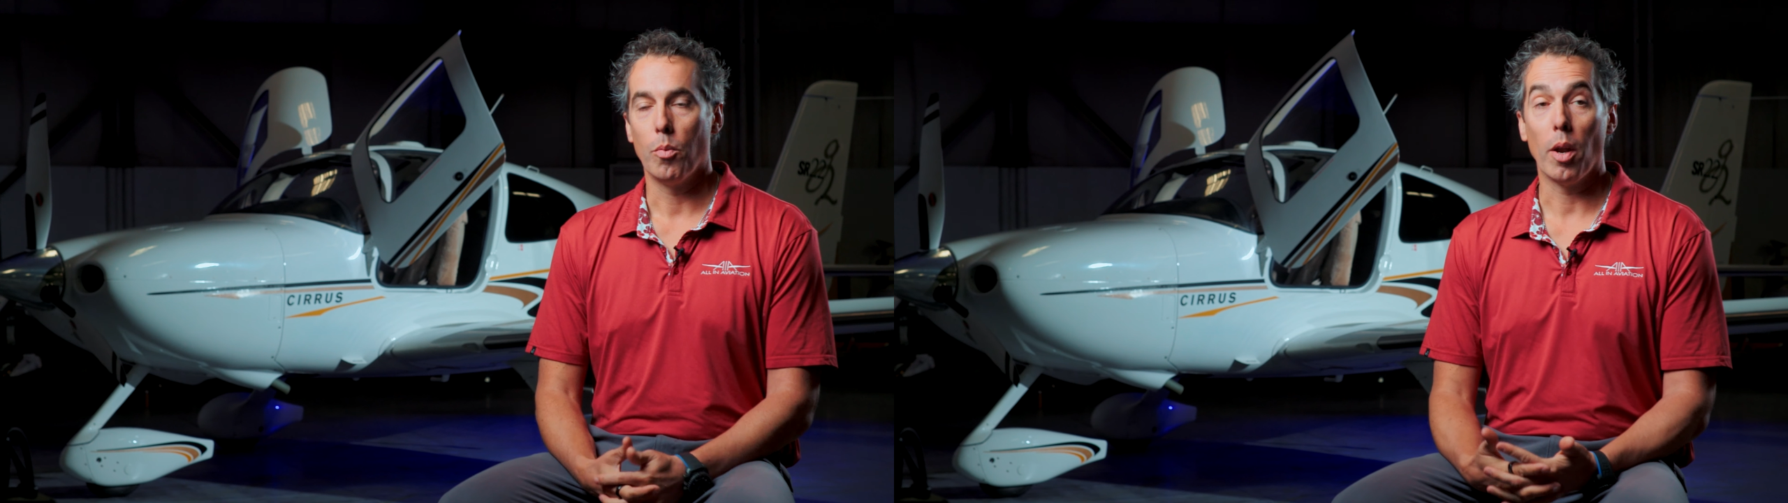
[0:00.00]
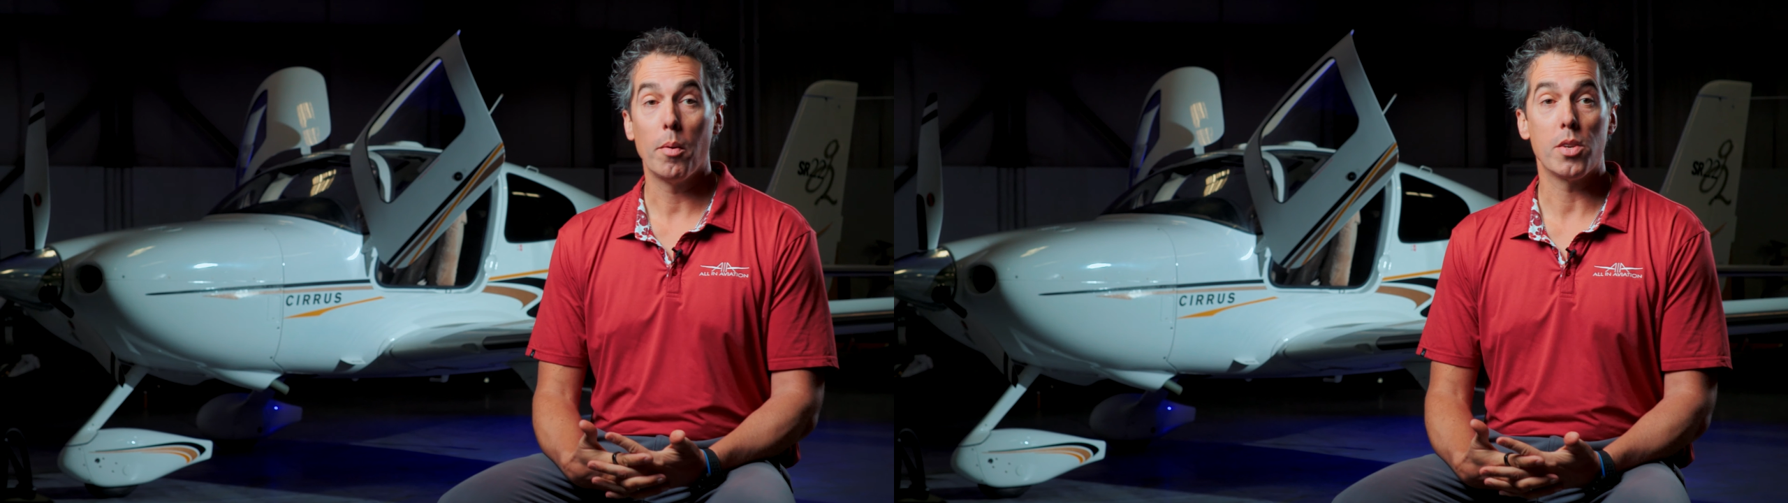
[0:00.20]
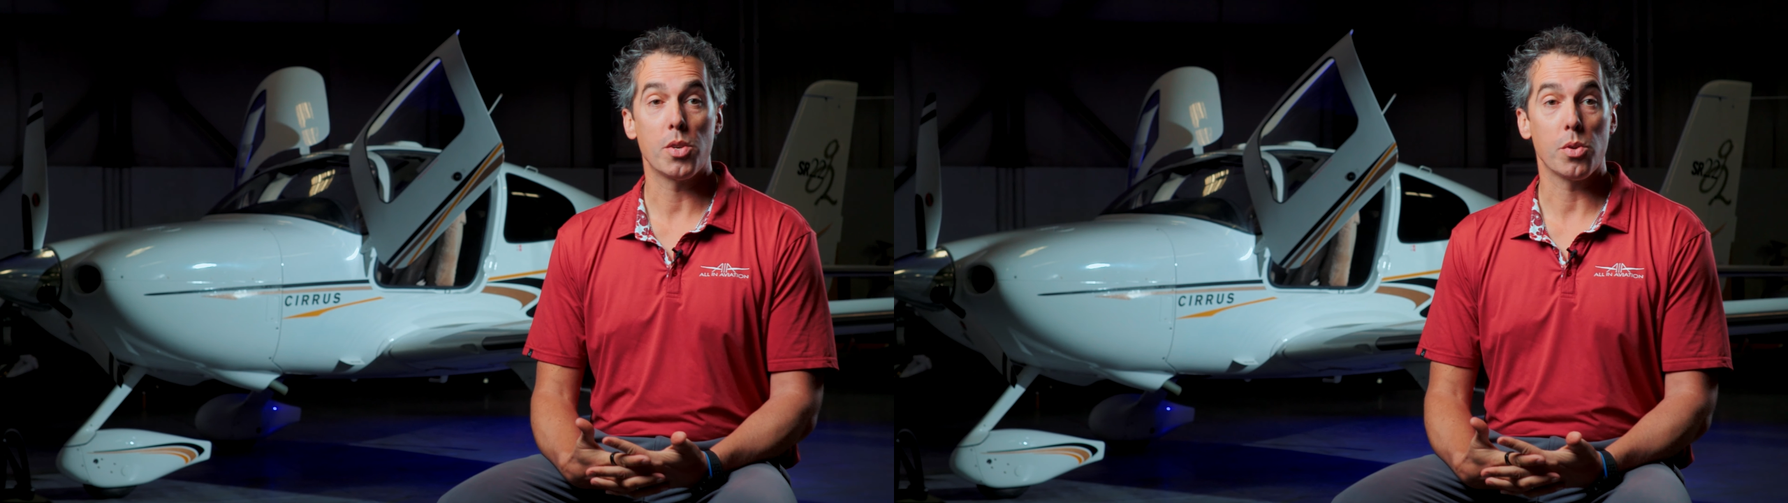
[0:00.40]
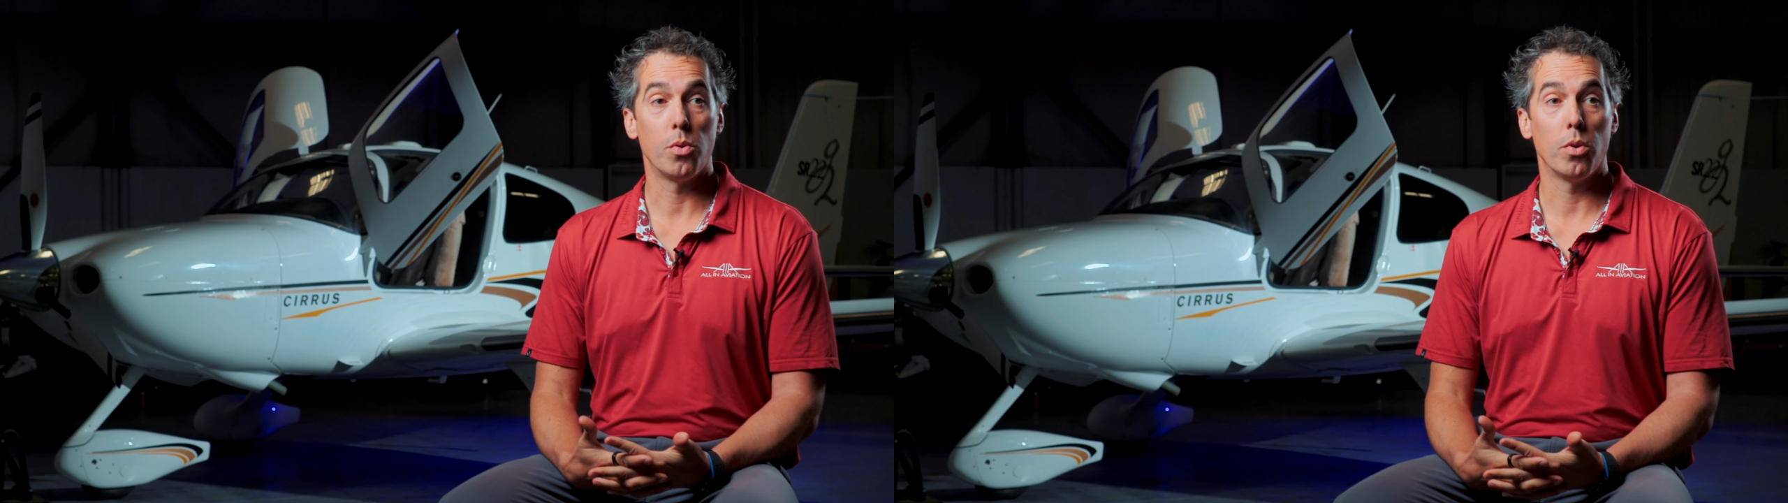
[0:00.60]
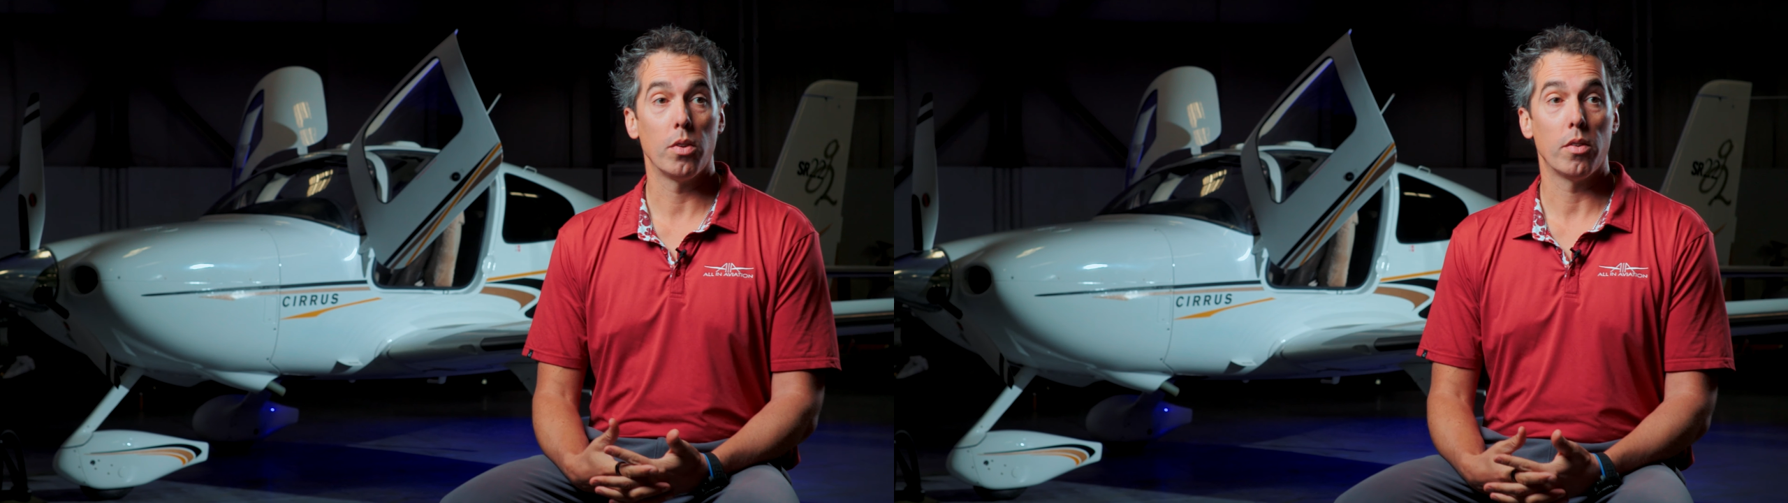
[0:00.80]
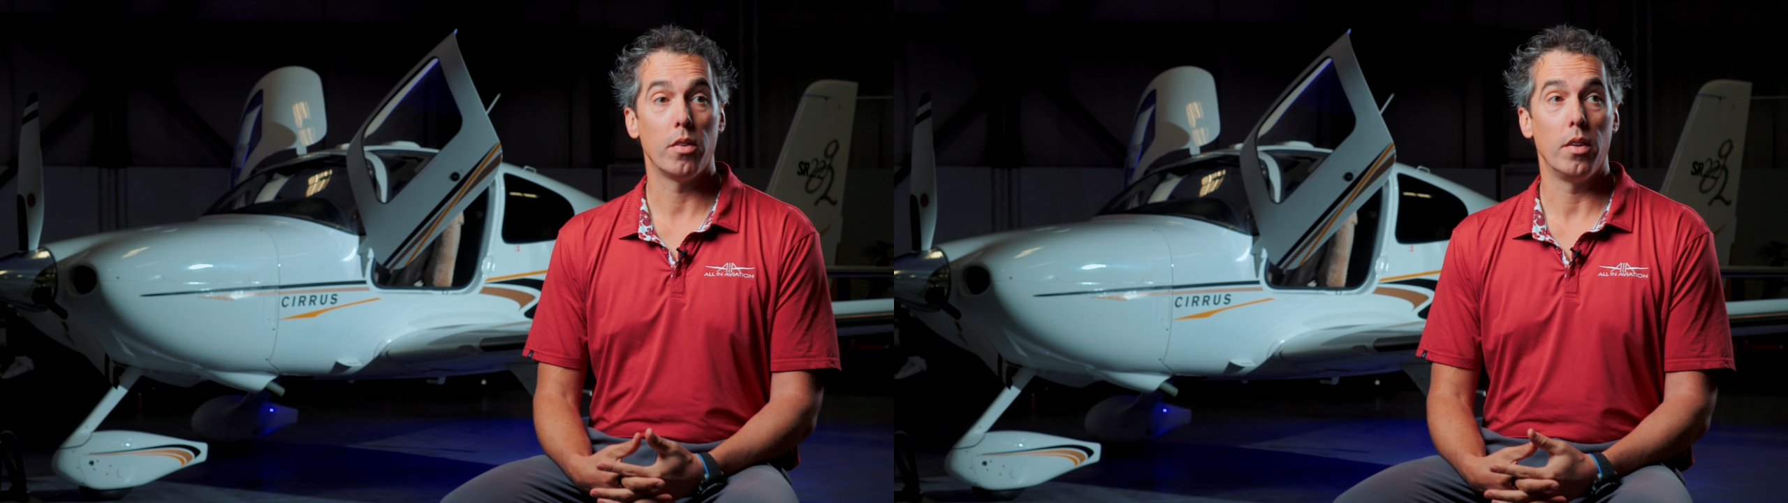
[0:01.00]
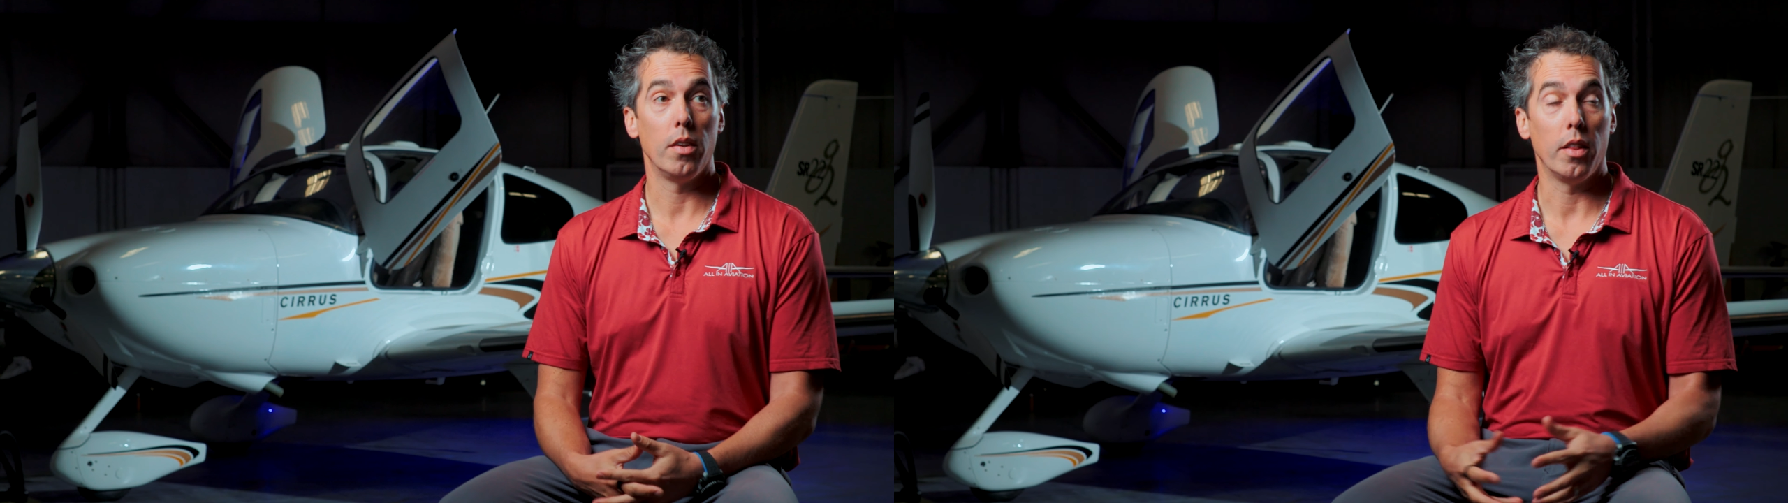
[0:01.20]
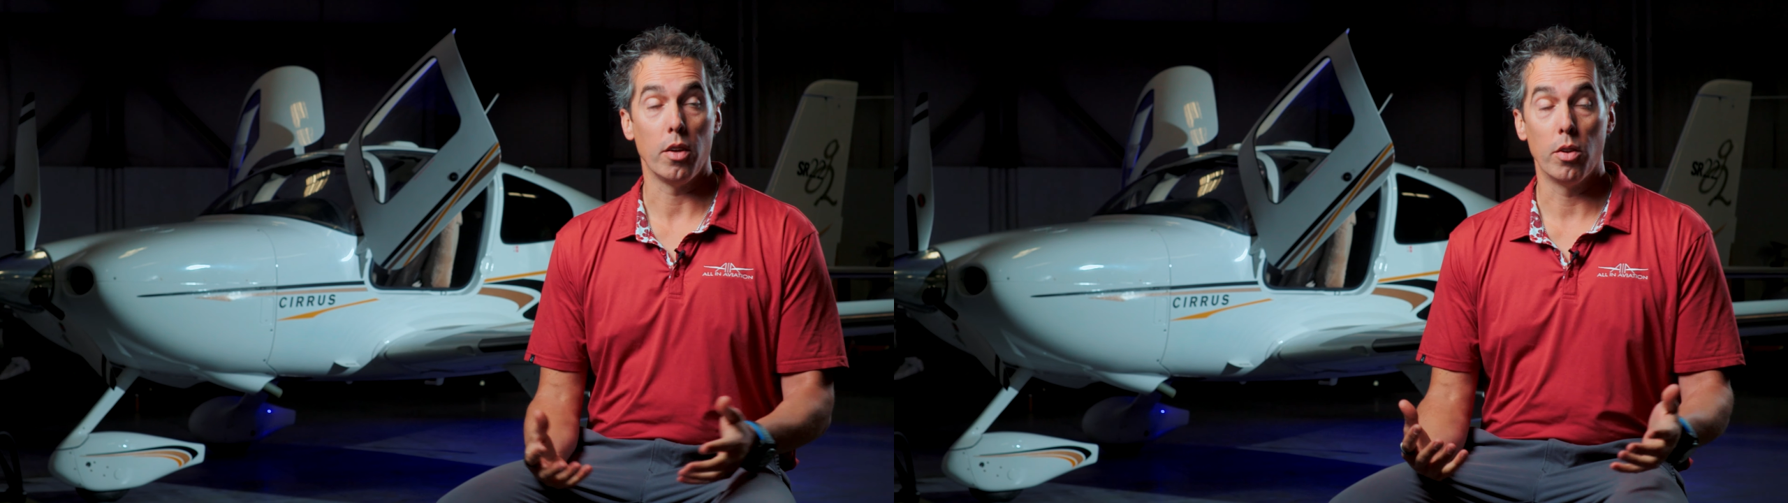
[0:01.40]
When I went to school at the